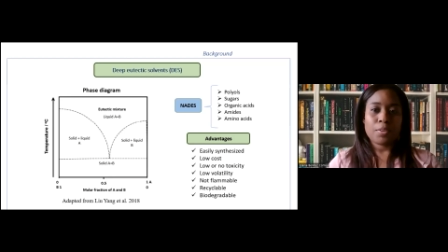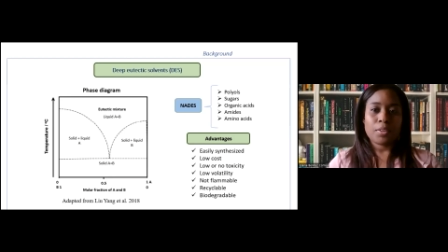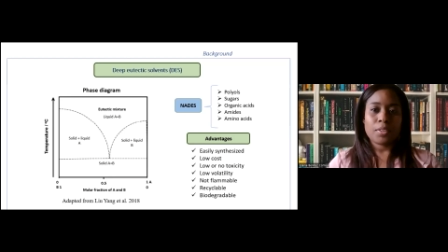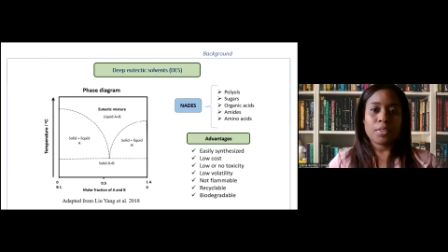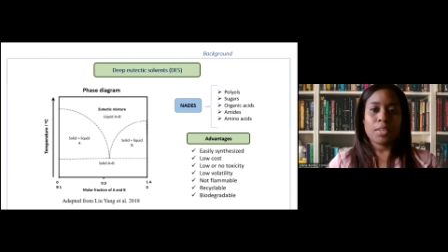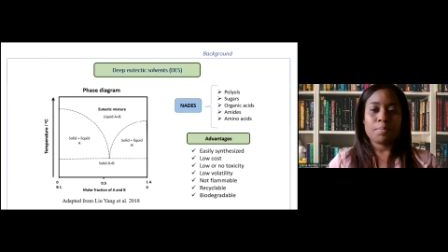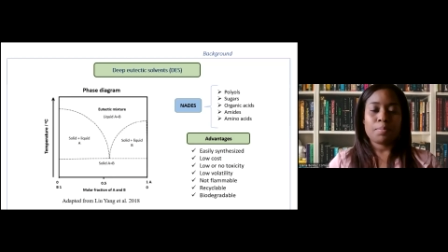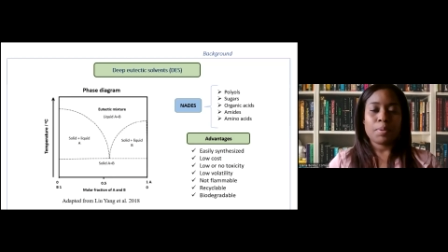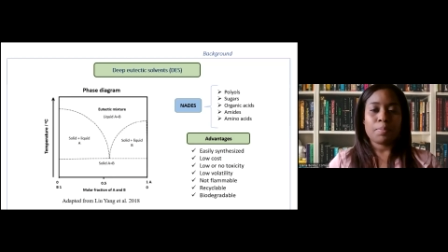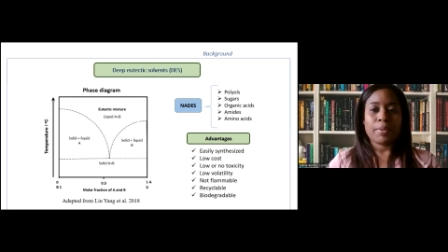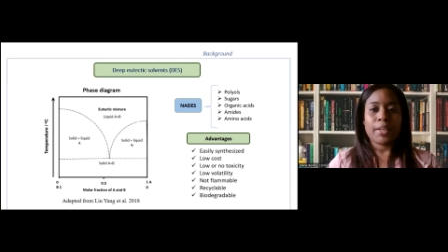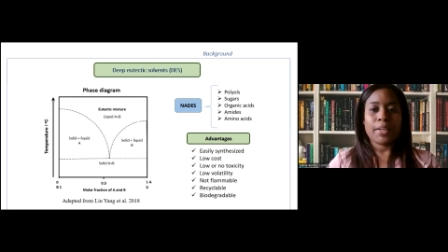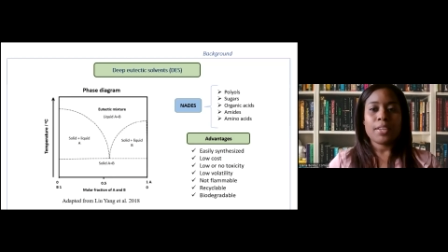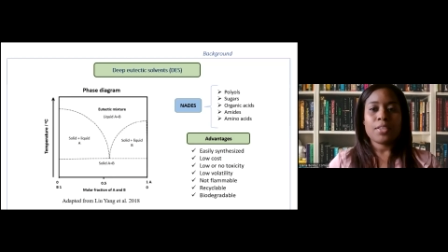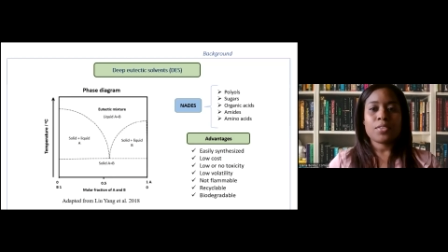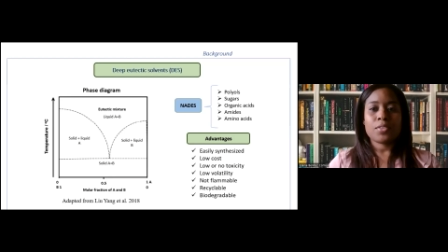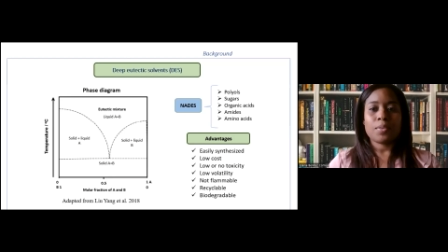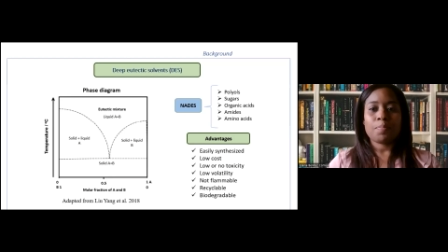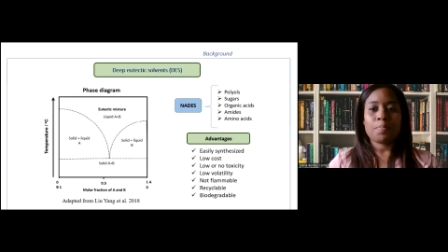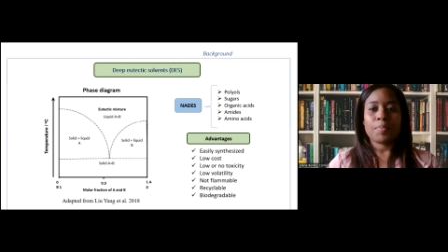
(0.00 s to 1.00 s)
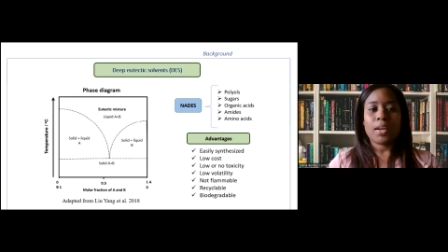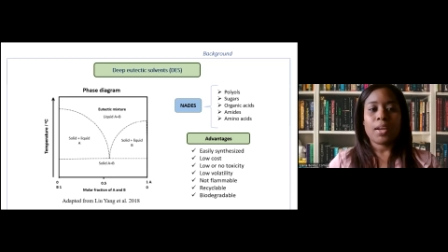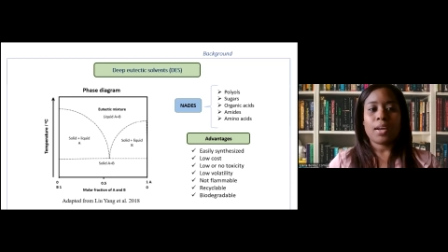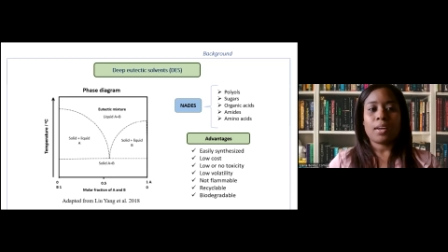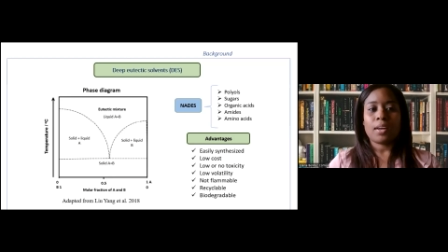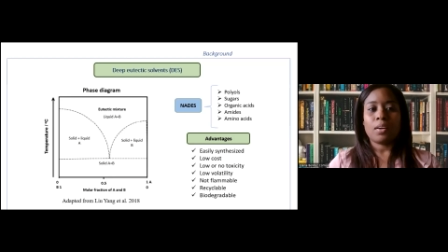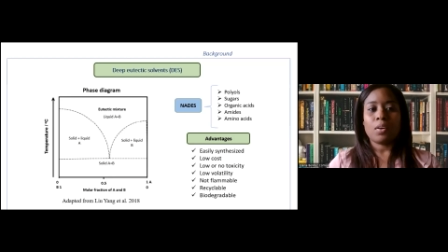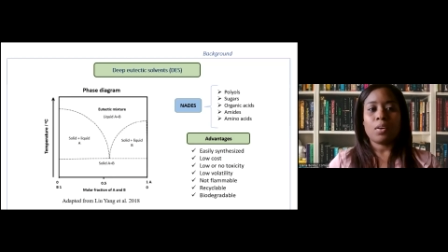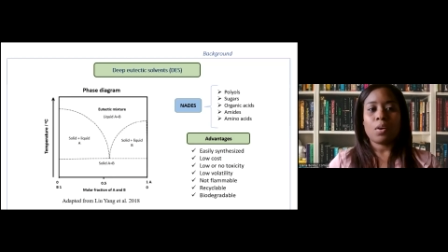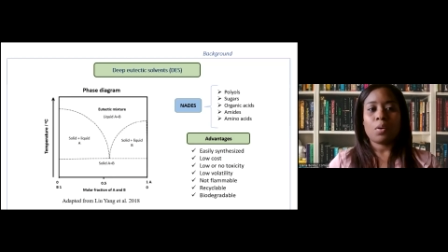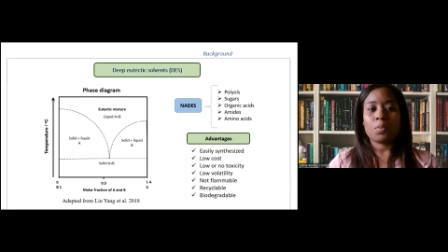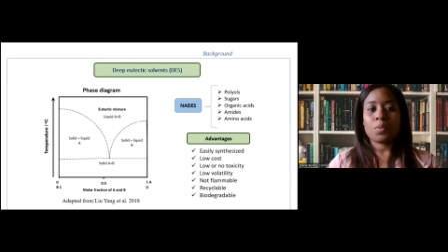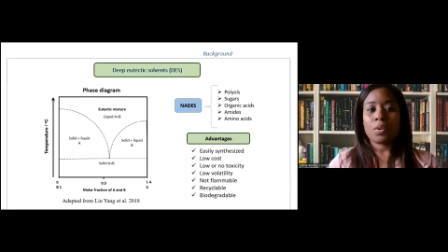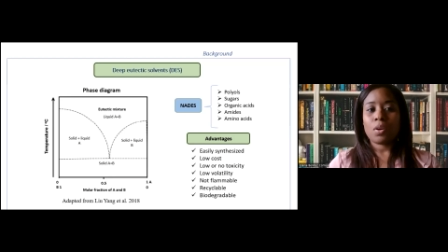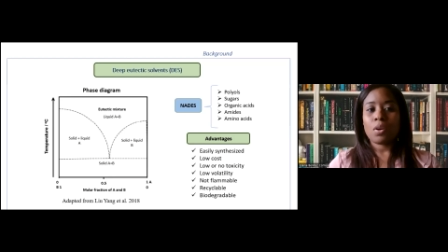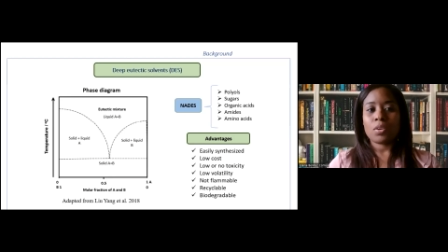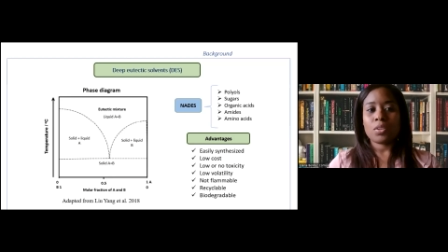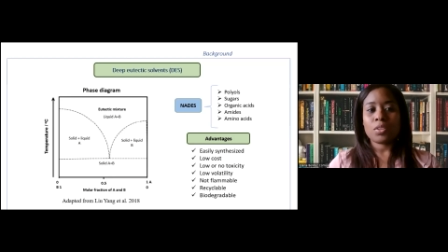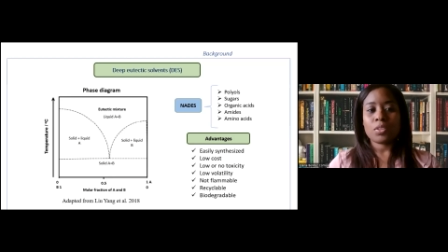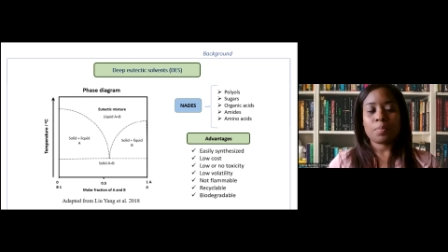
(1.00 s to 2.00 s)
for their preparation are low
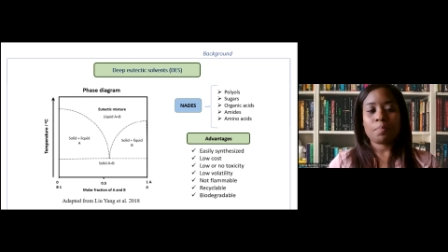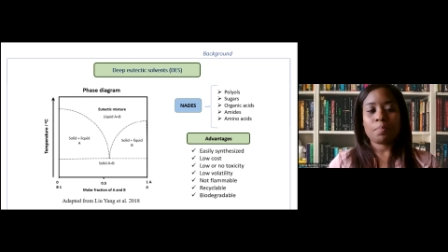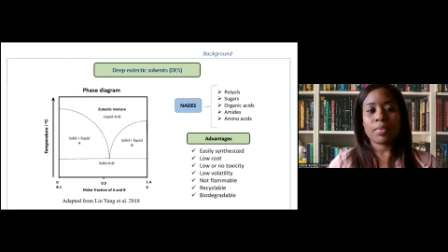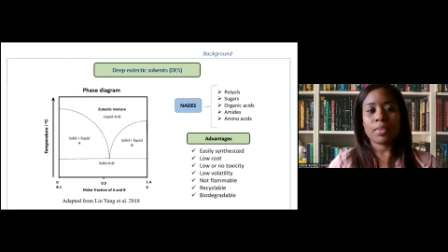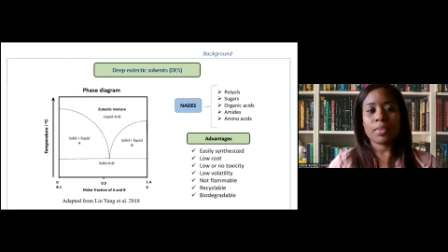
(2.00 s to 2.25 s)
cost.